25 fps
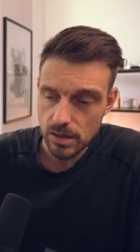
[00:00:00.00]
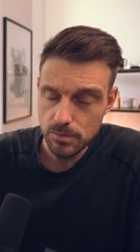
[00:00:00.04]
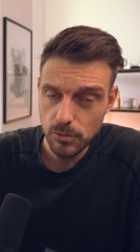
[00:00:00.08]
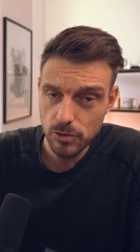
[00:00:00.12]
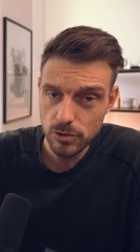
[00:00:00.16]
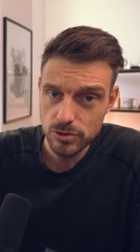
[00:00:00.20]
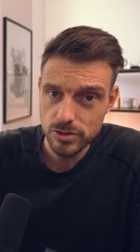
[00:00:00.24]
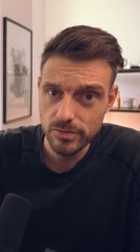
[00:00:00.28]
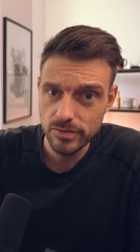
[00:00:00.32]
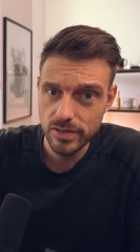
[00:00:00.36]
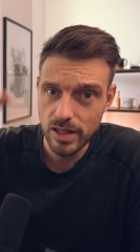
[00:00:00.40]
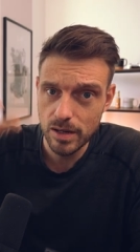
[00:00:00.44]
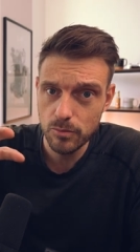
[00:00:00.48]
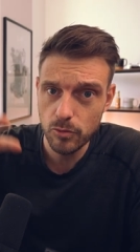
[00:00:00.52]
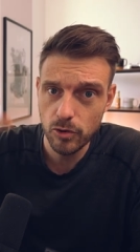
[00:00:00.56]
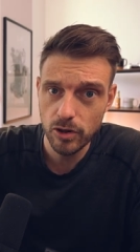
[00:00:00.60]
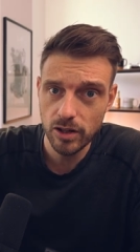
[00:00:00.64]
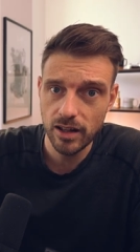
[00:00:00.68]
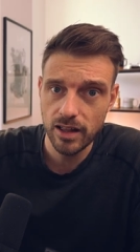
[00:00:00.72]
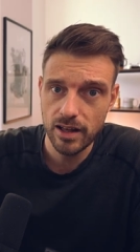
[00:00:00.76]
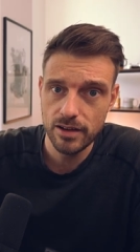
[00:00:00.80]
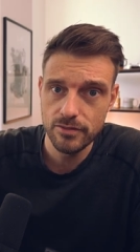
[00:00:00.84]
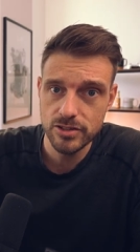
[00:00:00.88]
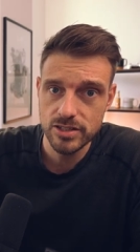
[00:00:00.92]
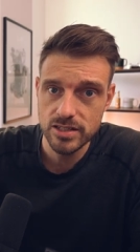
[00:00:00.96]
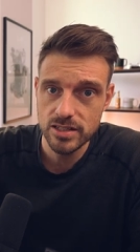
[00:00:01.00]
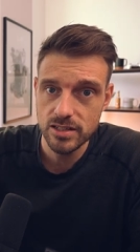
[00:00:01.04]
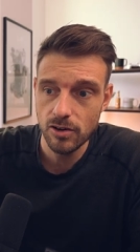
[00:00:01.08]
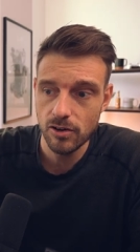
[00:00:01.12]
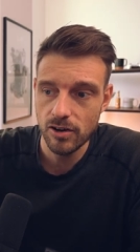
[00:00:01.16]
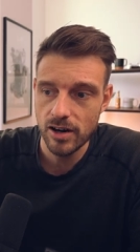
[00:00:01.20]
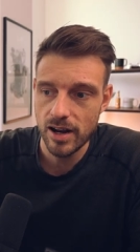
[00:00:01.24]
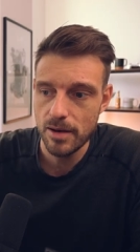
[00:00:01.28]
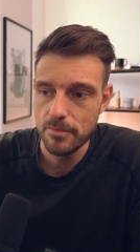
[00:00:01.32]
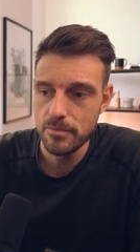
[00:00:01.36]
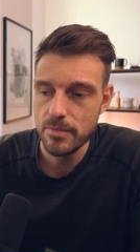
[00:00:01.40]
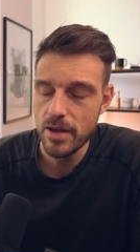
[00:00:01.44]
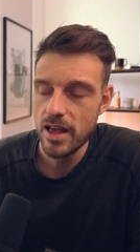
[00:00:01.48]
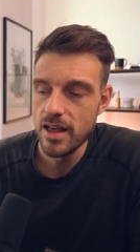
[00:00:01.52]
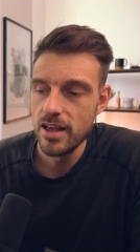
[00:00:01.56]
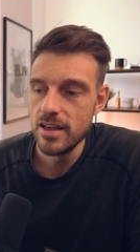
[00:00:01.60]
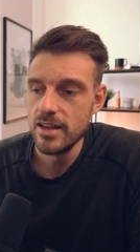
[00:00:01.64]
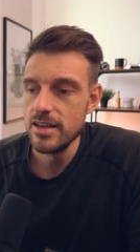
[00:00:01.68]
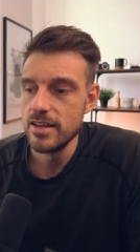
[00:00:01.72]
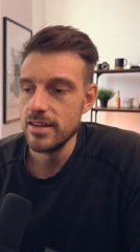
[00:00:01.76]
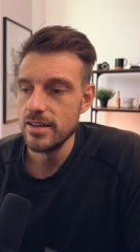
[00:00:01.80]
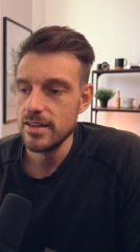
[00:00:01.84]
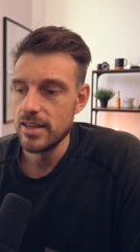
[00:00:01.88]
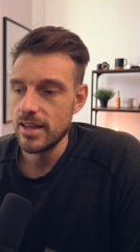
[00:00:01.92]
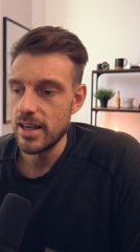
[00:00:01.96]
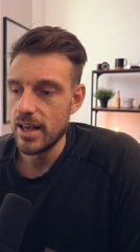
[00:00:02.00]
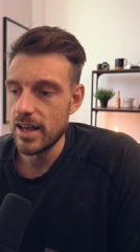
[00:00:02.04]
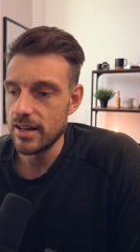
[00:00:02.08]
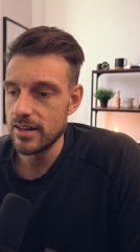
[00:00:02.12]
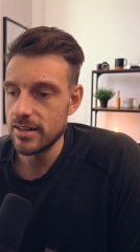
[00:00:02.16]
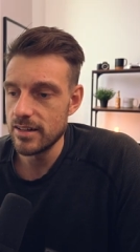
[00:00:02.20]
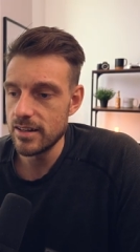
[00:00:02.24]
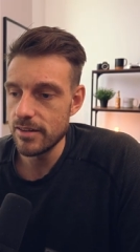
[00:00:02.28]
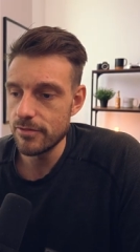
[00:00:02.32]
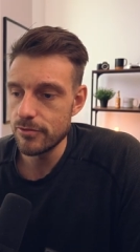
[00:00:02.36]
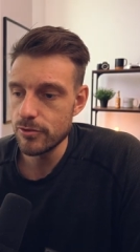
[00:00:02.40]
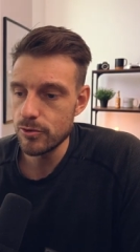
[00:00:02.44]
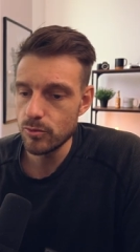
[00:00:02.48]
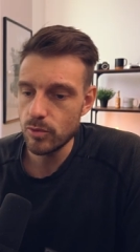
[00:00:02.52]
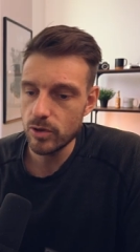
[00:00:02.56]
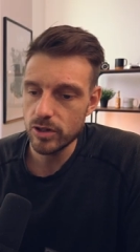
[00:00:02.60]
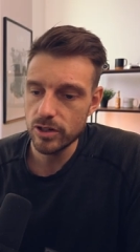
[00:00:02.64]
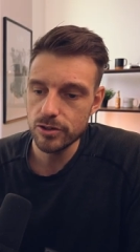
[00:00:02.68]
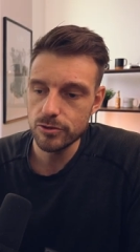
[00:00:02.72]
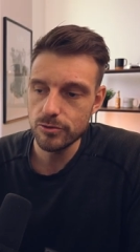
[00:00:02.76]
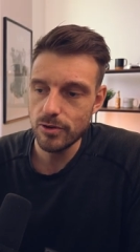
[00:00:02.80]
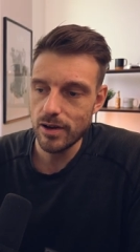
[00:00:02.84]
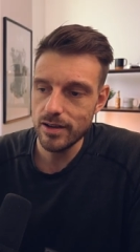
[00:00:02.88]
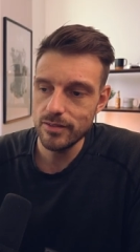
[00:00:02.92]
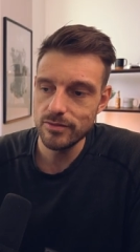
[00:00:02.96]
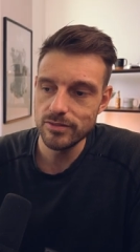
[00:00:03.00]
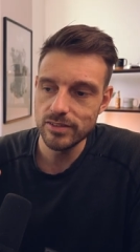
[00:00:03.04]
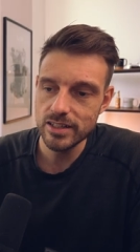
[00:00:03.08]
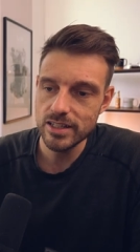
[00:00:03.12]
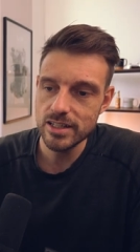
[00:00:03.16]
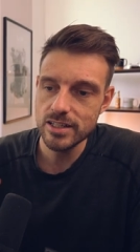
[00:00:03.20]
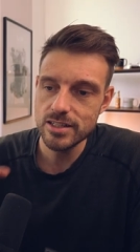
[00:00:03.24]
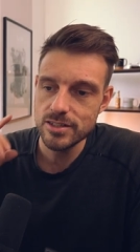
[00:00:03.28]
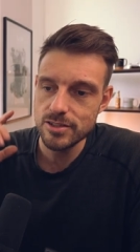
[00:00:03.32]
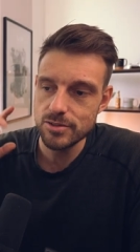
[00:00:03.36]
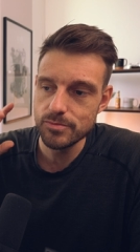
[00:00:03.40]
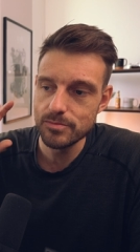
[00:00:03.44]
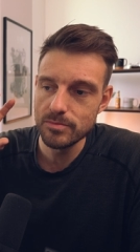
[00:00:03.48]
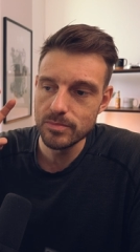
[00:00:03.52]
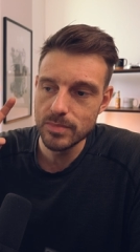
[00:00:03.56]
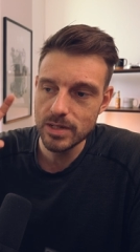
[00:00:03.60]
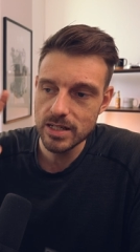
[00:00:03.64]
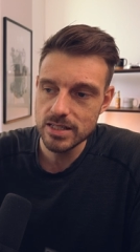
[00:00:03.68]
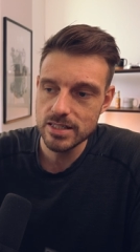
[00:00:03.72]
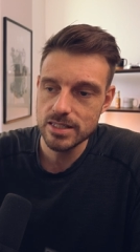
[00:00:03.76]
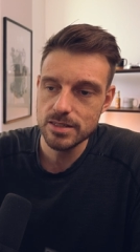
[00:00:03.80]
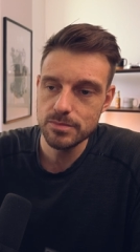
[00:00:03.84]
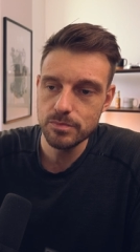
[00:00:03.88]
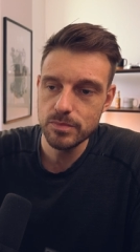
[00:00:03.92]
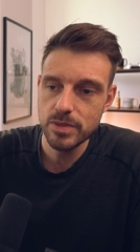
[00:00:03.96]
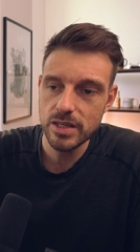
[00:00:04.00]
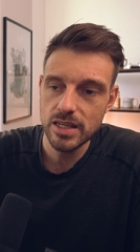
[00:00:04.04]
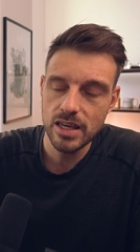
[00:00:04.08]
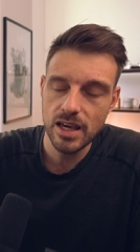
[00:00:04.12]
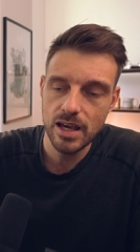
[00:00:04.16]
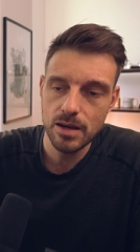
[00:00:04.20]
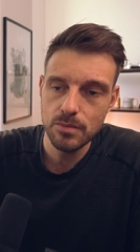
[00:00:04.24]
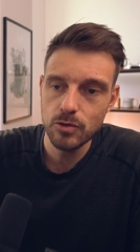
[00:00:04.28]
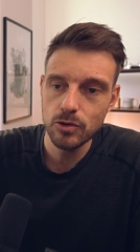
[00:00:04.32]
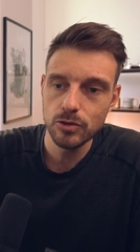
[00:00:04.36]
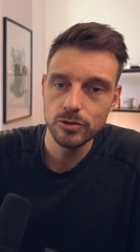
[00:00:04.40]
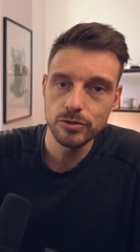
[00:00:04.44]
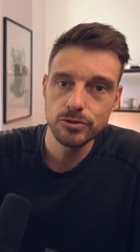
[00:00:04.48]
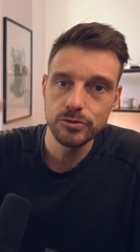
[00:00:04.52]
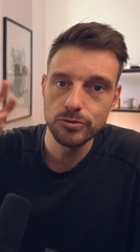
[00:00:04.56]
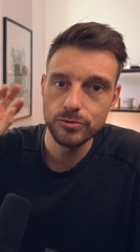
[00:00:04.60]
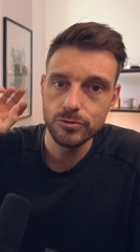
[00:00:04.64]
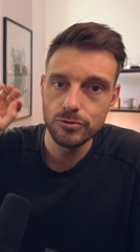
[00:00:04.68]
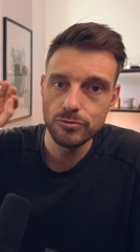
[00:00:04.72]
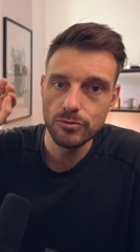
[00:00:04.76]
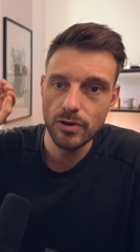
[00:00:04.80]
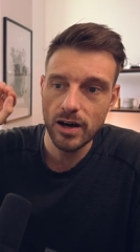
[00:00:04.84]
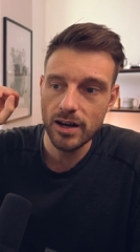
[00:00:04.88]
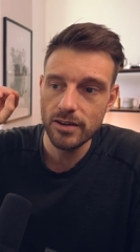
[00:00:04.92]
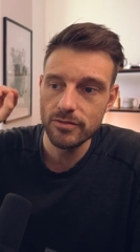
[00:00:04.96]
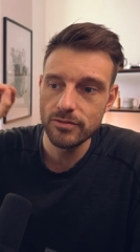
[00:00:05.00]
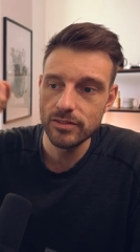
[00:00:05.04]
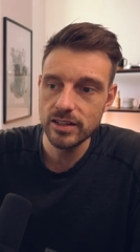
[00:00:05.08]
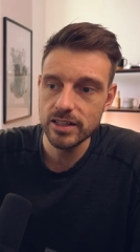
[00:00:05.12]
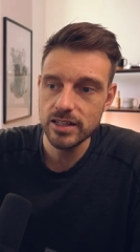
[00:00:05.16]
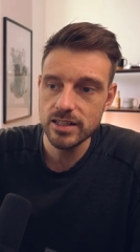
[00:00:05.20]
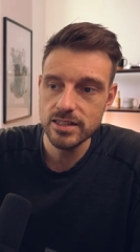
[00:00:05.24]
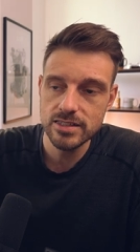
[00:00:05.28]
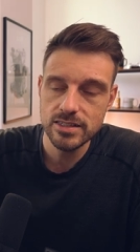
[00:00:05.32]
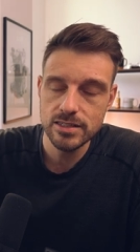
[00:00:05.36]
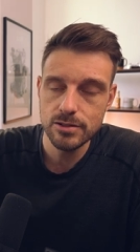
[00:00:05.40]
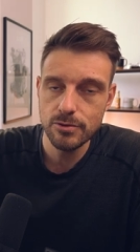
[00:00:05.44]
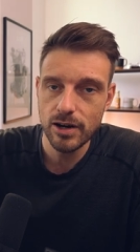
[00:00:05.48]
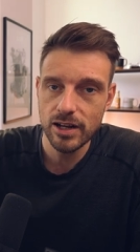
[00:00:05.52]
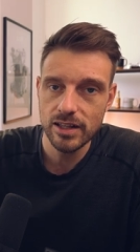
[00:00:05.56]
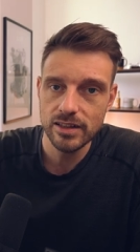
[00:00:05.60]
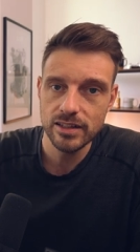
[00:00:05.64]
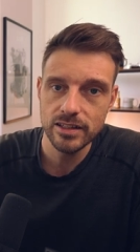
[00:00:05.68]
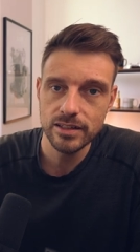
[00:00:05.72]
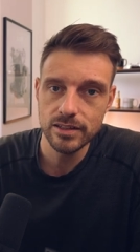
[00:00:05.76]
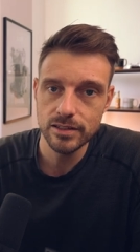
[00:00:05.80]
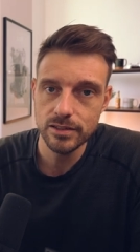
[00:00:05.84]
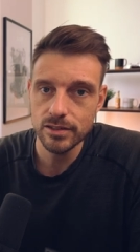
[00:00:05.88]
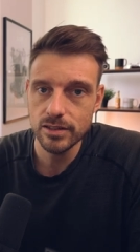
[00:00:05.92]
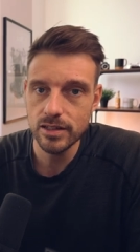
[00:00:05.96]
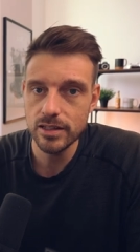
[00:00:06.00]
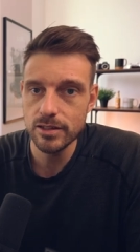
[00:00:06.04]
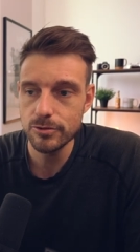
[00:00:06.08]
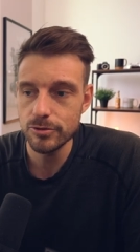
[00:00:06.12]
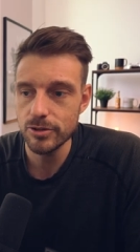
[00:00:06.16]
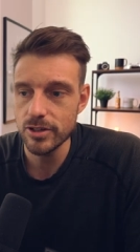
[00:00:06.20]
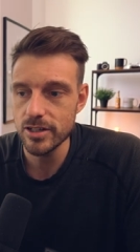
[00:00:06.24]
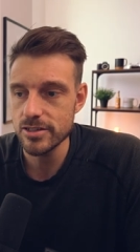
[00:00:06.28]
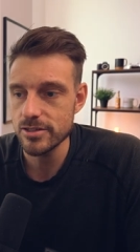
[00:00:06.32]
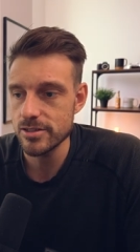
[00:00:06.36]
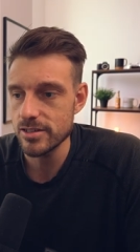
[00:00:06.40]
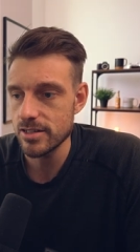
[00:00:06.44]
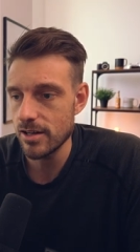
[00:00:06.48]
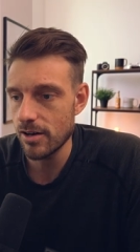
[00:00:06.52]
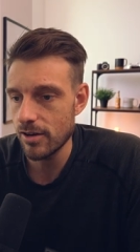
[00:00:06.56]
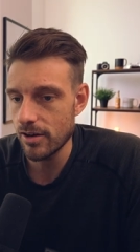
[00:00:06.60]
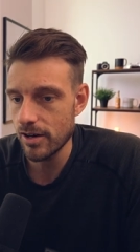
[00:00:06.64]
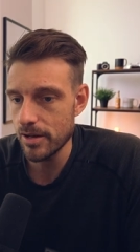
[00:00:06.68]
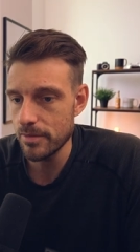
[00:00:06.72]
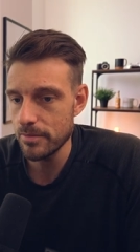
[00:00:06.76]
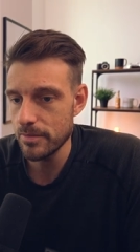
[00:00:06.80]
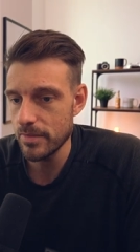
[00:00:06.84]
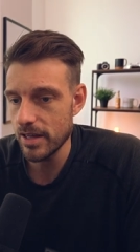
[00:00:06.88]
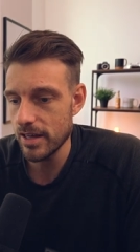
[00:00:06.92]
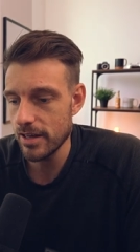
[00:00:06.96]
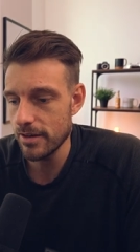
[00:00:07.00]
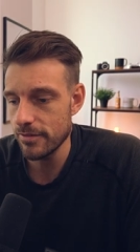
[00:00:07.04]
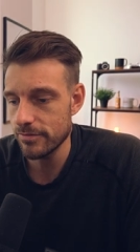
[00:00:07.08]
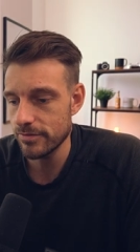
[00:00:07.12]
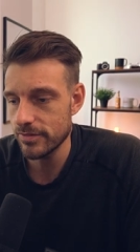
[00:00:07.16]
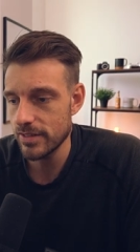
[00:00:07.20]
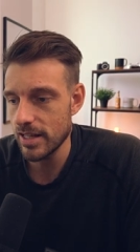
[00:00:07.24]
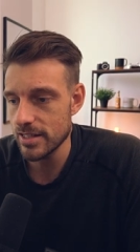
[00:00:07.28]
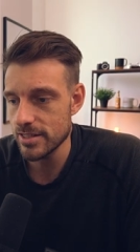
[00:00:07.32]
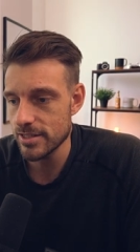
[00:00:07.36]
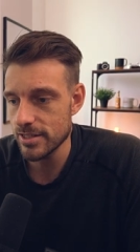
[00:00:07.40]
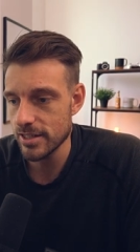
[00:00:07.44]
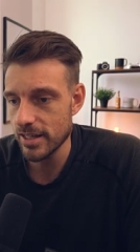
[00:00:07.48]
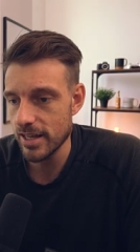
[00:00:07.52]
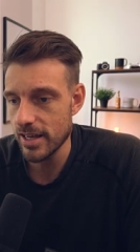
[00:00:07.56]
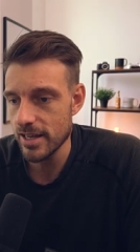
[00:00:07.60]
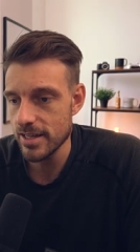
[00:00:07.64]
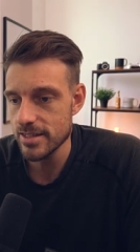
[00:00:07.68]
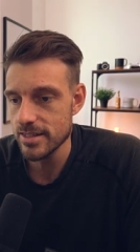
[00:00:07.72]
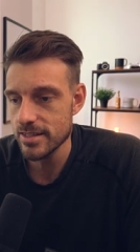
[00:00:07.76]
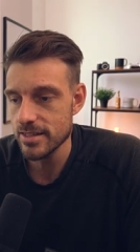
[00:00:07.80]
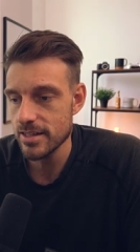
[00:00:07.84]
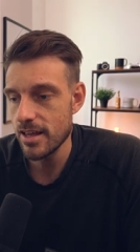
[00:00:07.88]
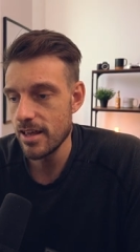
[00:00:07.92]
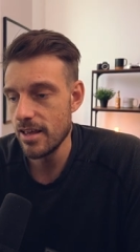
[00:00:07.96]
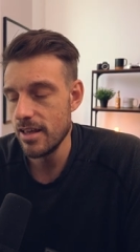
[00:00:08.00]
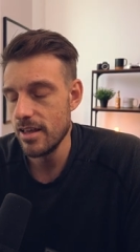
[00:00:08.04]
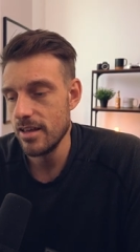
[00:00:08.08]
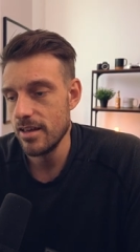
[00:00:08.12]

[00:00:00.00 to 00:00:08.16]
Most of them will have a CRM and if you want to drive leads, you must be able to drive leads directly in, into their CRM if that's the case,